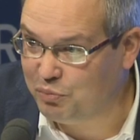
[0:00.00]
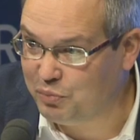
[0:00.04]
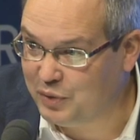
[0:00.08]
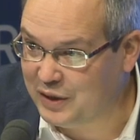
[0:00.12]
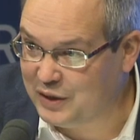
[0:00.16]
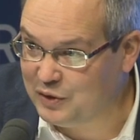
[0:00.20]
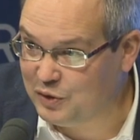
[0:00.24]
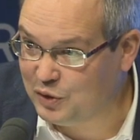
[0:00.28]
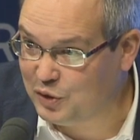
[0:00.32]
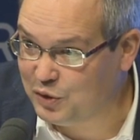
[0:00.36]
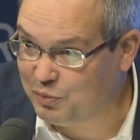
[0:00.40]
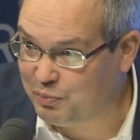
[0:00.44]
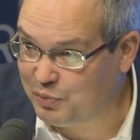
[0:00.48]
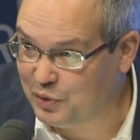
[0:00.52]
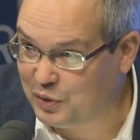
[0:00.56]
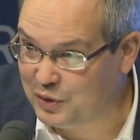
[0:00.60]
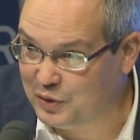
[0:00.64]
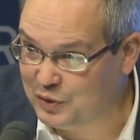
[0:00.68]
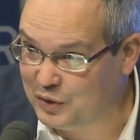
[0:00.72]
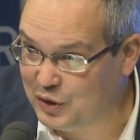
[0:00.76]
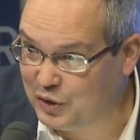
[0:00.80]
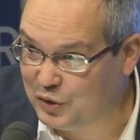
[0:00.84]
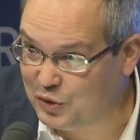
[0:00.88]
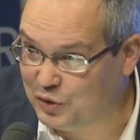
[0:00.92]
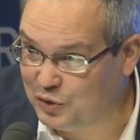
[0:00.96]
British
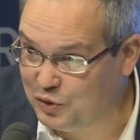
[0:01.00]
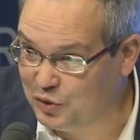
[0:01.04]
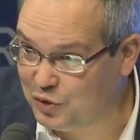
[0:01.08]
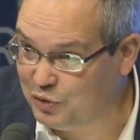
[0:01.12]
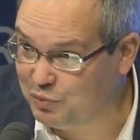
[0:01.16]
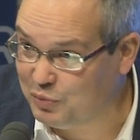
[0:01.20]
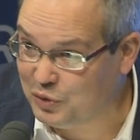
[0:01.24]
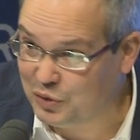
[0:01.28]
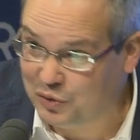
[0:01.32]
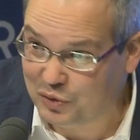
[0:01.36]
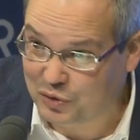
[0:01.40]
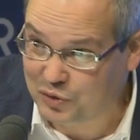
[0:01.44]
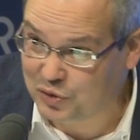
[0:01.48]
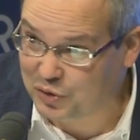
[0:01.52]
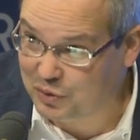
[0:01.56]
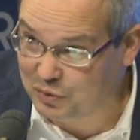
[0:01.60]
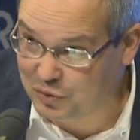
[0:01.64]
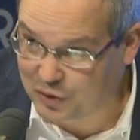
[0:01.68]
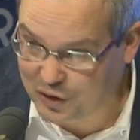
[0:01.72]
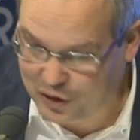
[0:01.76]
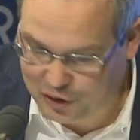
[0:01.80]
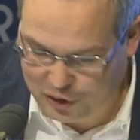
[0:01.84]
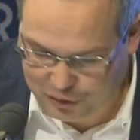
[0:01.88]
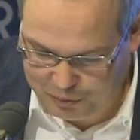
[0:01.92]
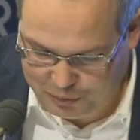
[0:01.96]
politicians, but also
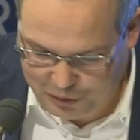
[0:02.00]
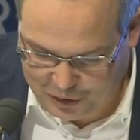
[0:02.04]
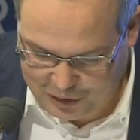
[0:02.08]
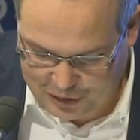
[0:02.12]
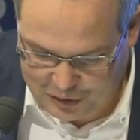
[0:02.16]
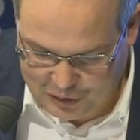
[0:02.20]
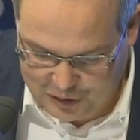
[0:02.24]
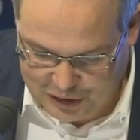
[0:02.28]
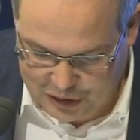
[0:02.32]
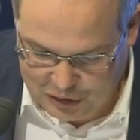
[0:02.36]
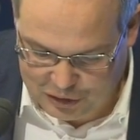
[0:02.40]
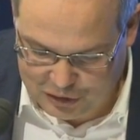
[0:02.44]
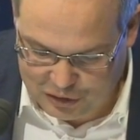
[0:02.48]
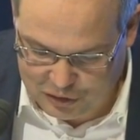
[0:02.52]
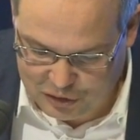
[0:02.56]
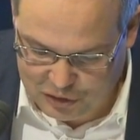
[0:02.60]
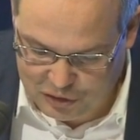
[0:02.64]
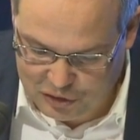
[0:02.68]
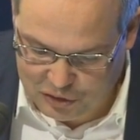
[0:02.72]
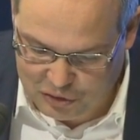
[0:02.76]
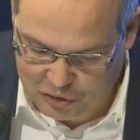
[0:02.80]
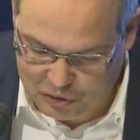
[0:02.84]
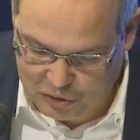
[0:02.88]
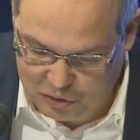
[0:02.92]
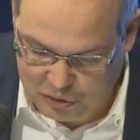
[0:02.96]
Dutch
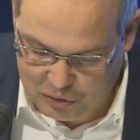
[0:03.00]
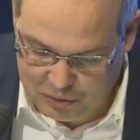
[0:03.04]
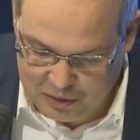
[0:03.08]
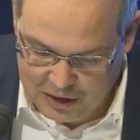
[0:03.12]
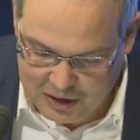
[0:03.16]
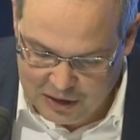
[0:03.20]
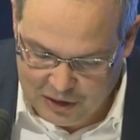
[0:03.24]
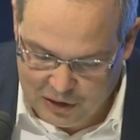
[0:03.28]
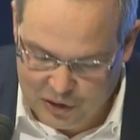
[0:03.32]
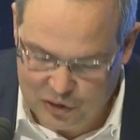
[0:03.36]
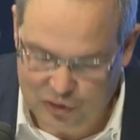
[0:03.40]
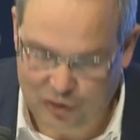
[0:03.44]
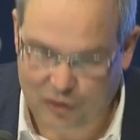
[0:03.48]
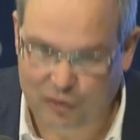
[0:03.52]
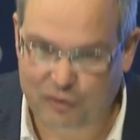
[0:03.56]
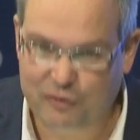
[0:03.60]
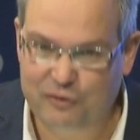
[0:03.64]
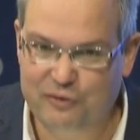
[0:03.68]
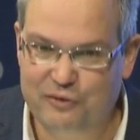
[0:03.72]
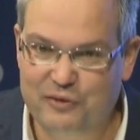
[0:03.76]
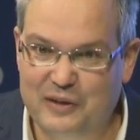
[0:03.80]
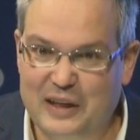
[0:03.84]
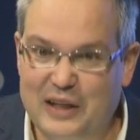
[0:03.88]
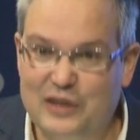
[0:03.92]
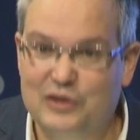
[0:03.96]
politicians to sort of
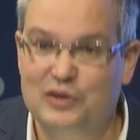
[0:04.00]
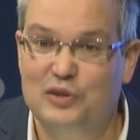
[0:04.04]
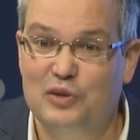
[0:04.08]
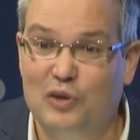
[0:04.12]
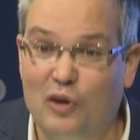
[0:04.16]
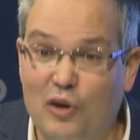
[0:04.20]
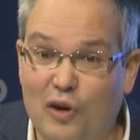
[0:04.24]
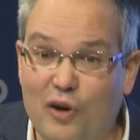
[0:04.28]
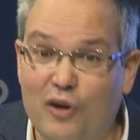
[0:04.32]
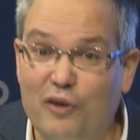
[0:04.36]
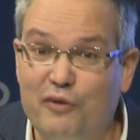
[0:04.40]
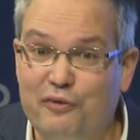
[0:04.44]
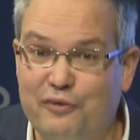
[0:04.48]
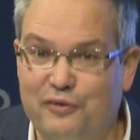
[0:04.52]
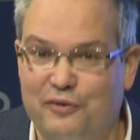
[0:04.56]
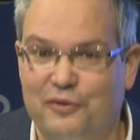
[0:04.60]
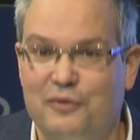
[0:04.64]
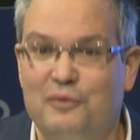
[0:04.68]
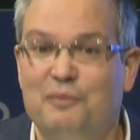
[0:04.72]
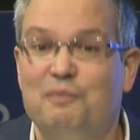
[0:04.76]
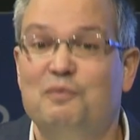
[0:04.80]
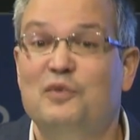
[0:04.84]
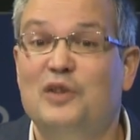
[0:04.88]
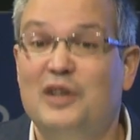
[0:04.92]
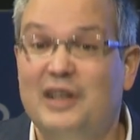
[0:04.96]
fend
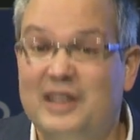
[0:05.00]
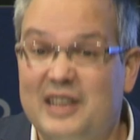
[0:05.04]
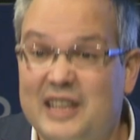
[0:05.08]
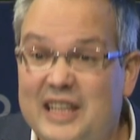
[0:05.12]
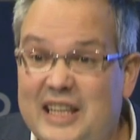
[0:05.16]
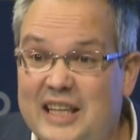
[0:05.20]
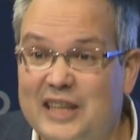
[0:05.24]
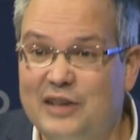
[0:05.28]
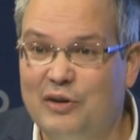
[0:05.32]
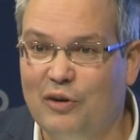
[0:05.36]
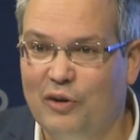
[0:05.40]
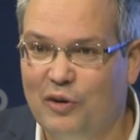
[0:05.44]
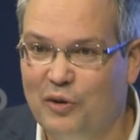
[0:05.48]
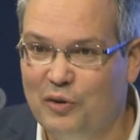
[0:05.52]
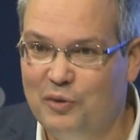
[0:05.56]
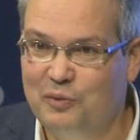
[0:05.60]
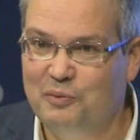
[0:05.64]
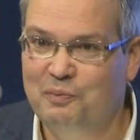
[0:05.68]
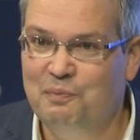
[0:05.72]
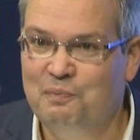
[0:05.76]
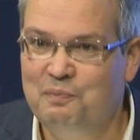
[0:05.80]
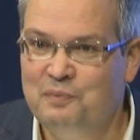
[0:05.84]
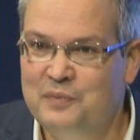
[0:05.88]
off the legal